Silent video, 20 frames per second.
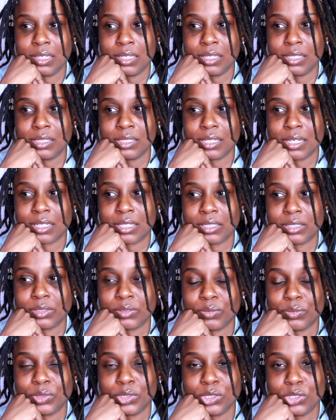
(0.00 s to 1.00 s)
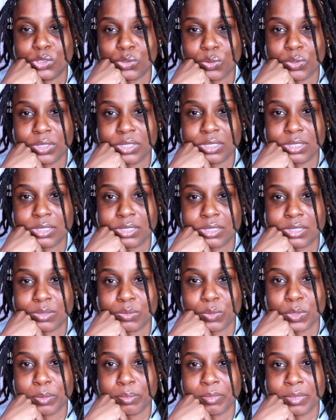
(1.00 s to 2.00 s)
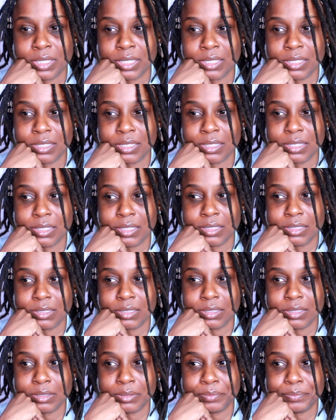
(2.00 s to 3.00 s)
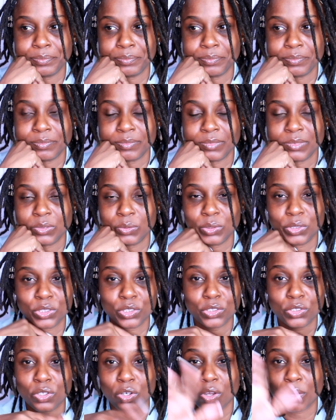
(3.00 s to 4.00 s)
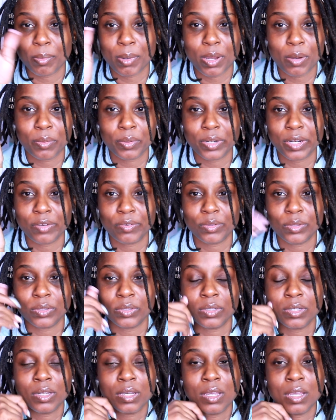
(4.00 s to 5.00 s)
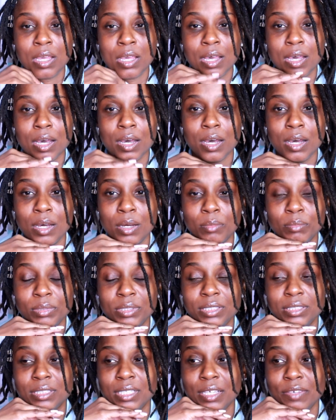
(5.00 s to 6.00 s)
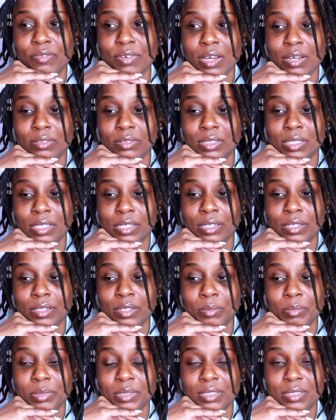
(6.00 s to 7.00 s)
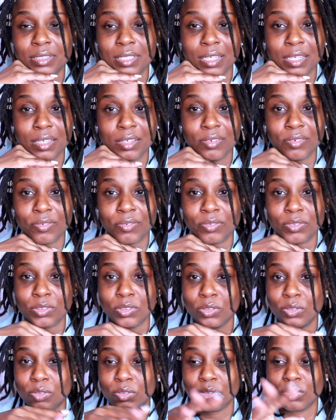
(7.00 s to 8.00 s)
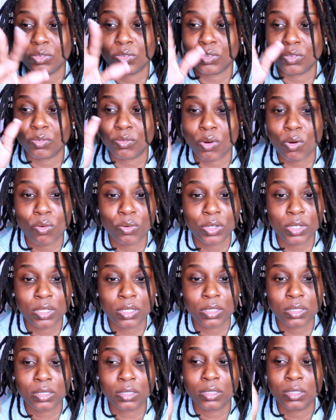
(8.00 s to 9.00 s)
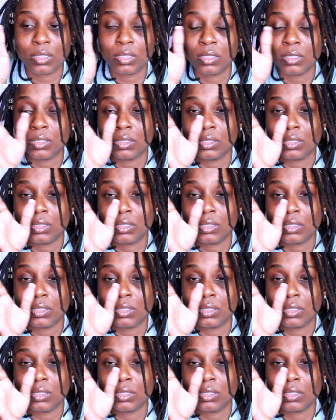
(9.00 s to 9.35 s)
and y'all could retwist with me and um, we just talk about whatever. Um, be safe out there. Be safe, you know, through the Rona.